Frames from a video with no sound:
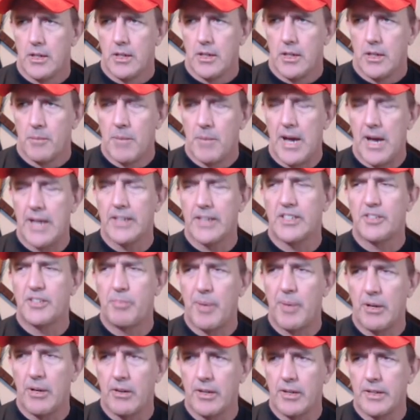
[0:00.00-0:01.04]
my
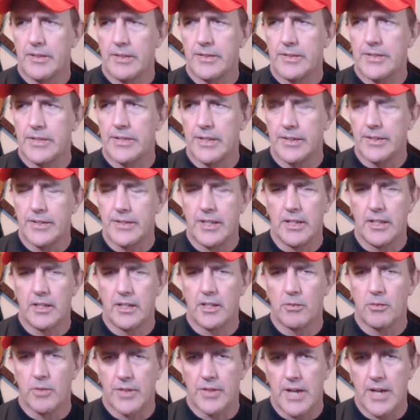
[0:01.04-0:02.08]
experience in
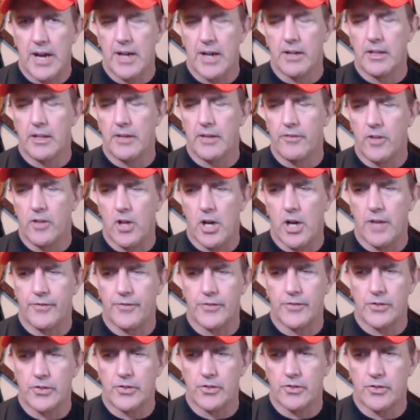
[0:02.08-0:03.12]
dealing with higher level
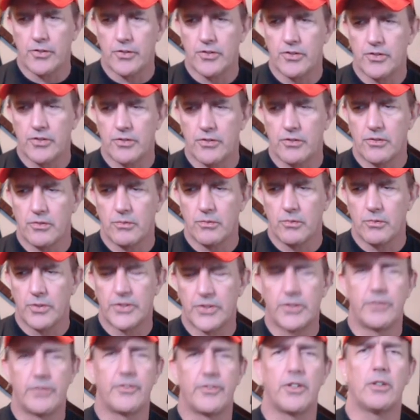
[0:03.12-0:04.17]
officers was
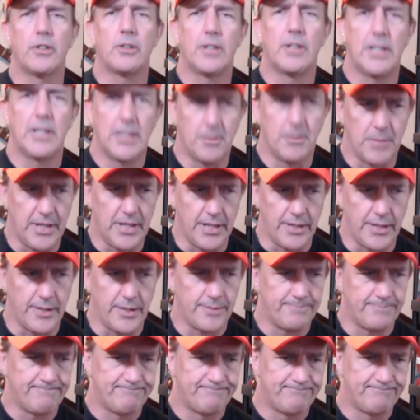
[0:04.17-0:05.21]
severely limited.
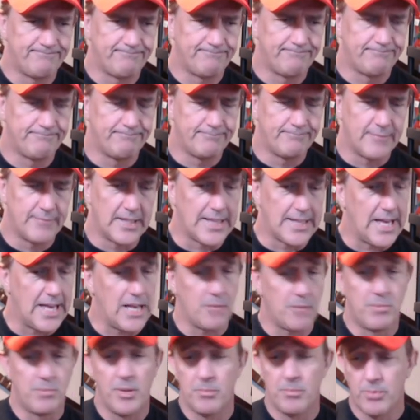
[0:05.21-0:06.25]
A lot
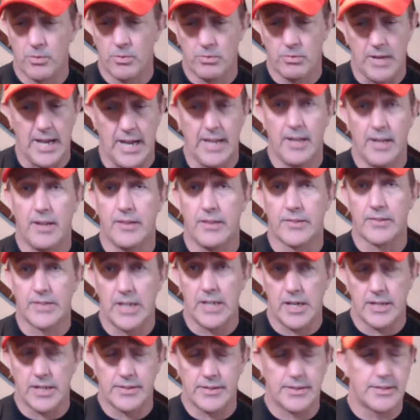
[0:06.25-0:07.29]
of people hated his
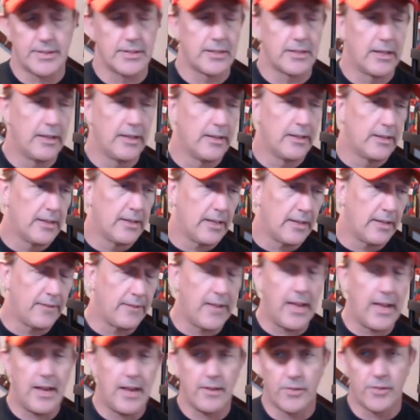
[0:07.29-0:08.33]
guts, and
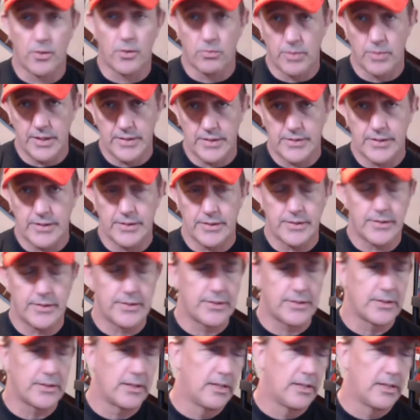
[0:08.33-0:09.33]
they had their reasons.